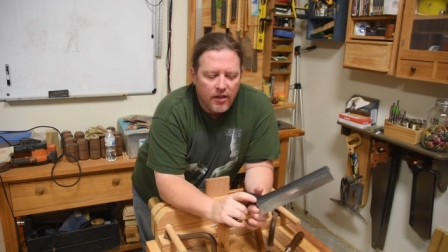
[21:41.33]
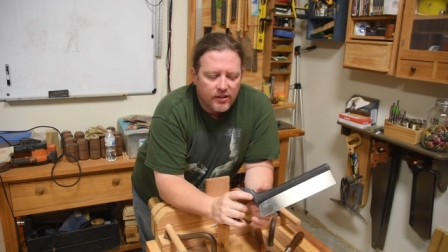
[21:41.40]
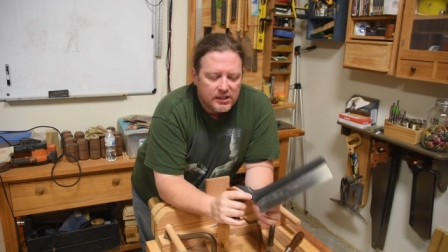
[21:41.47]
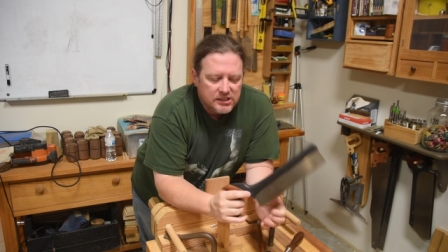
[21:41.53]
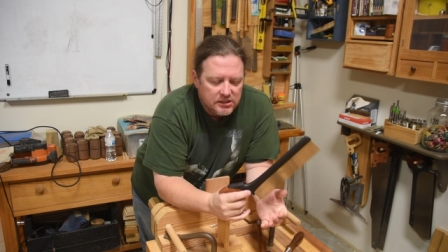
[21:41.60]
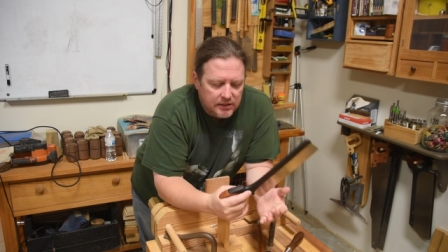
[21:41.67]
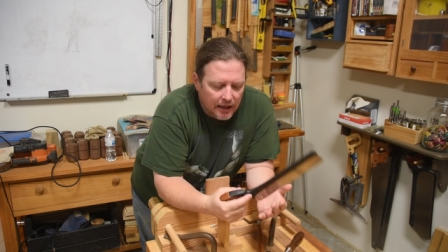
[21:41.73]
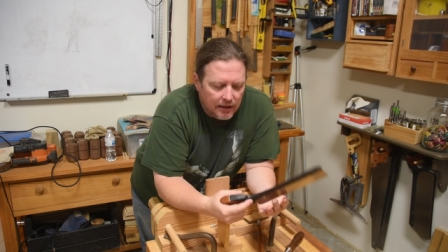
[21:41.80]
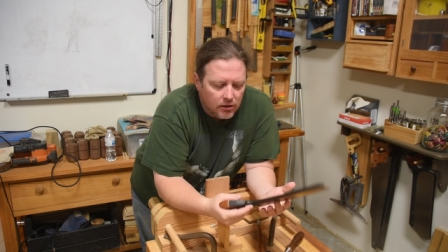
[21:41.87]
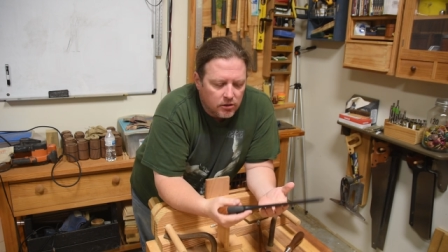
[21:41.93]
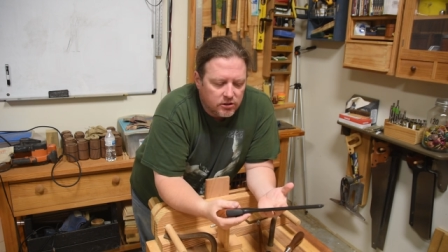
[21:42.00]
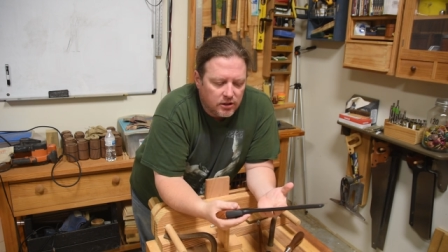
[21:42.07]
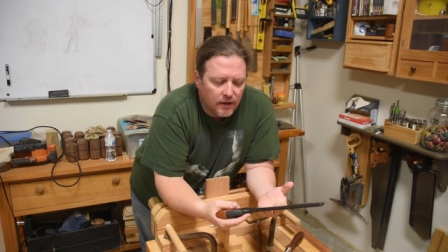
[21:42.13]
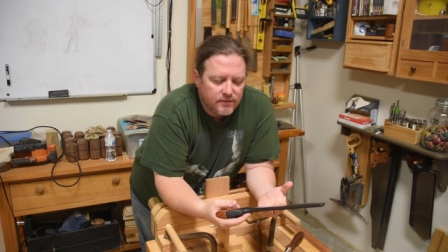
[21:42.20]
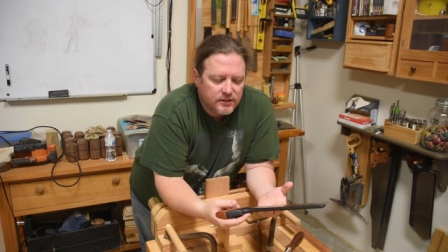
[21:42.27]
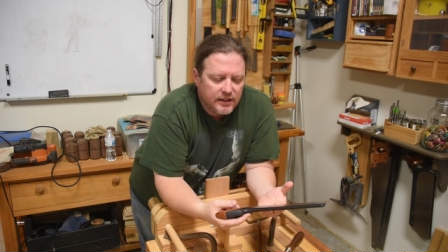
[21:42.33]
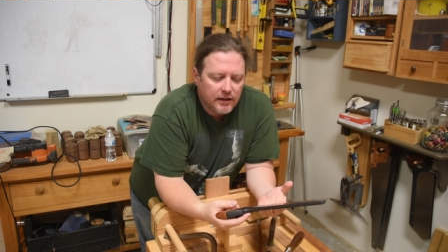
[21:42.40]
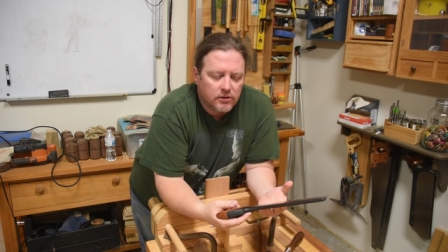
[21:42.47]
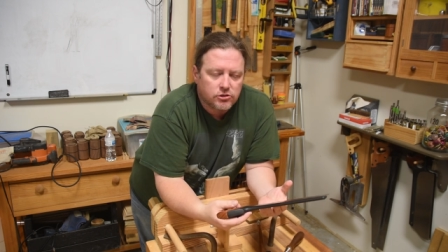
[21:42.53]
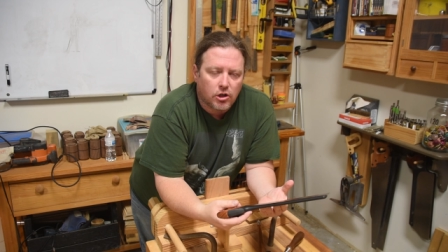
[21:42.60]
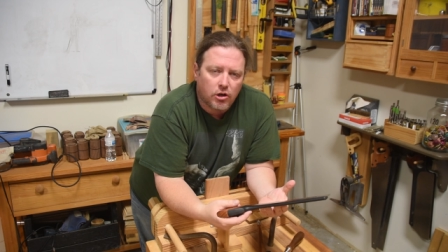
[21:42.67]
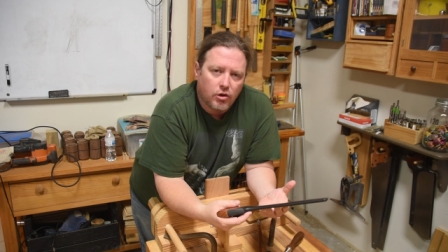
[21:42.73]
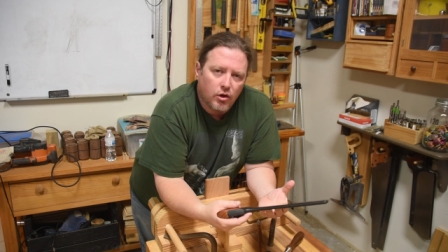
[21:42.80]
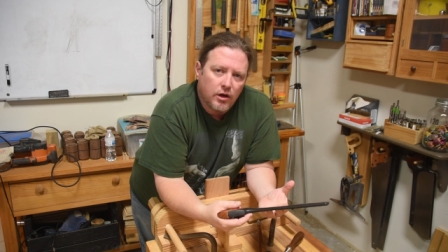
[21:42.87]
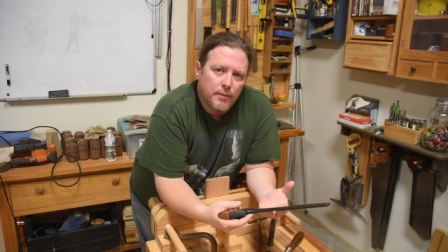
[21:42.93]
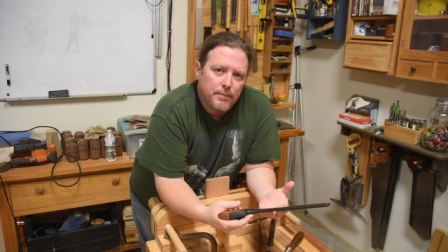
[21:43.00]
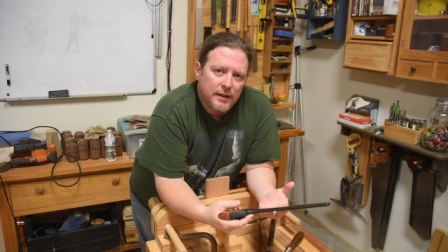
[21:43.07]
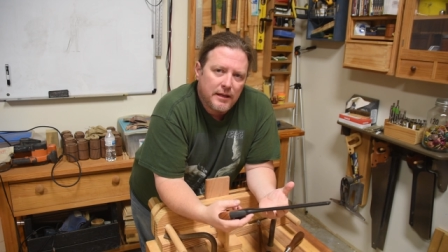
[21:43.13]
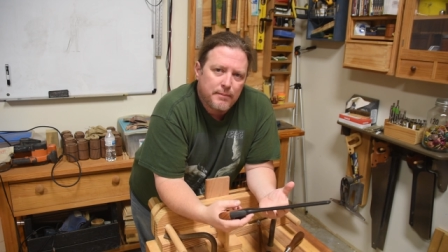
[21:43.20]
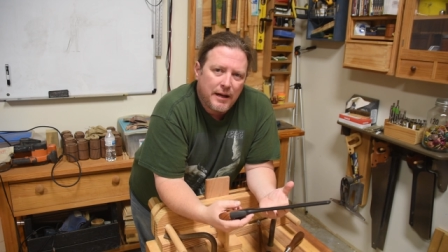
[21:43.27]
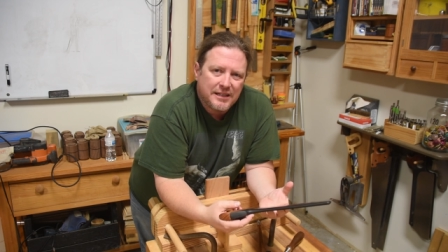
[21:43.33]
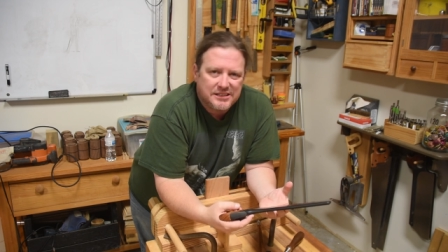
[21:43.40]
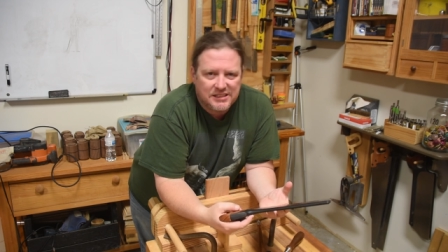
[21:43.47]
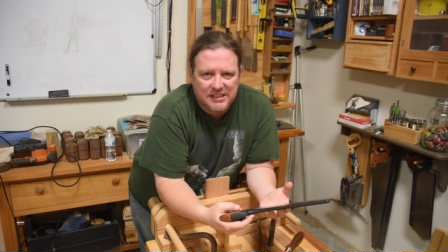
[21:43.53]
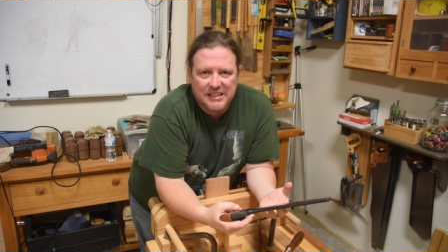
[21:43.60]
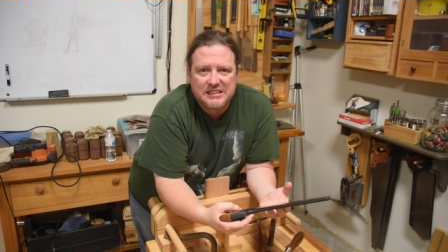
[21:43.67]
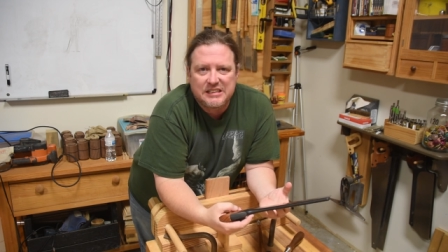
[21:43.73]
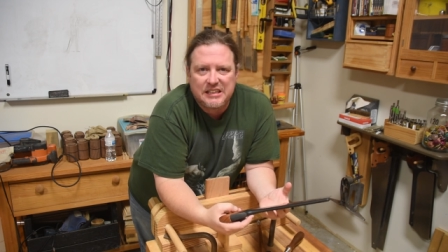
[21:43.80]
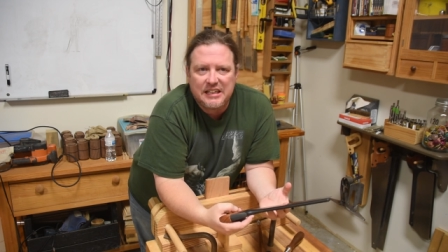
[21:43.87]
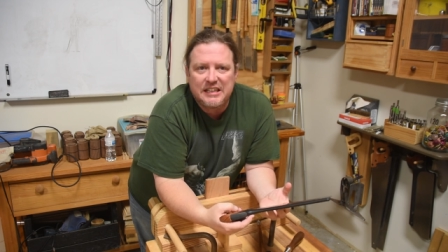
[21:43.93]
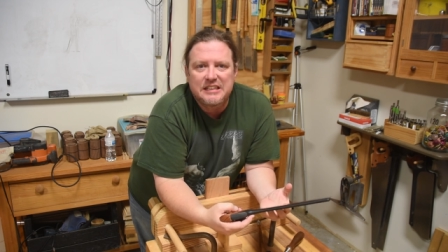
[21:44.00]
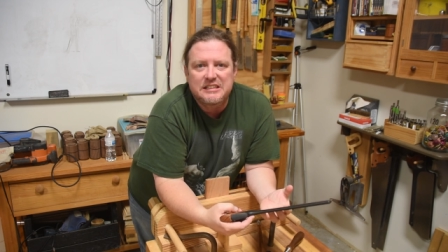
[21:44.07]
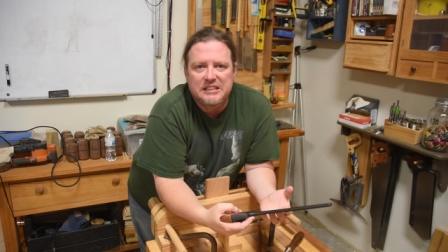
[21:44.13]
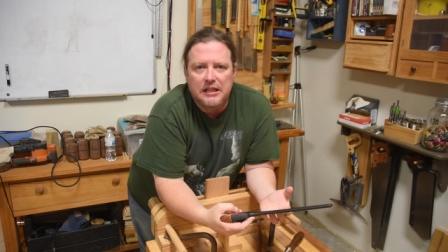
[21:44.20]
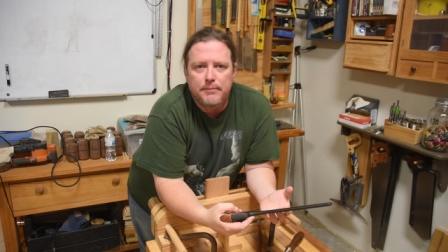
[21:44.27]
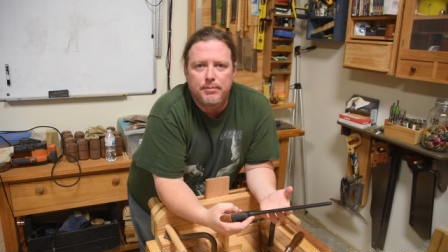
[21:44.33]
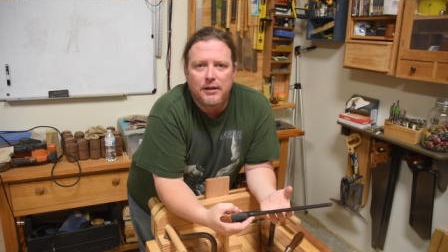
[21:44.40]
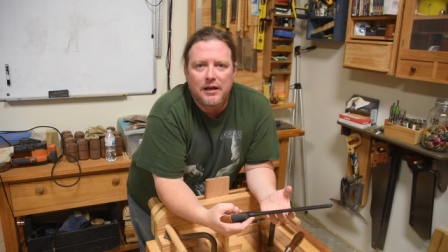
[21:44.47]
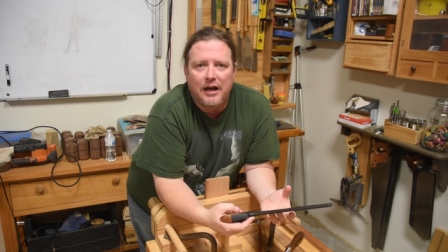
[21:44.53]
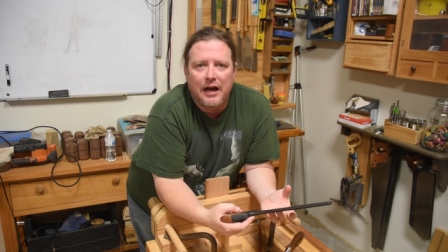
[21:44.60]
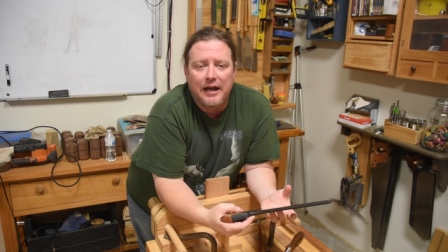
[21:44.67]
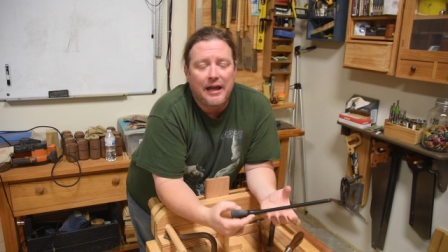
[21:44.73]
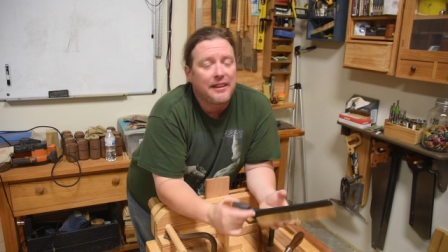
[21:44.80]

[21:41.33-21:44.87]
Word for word: The standard dovetails are going to be about sixteen T P I,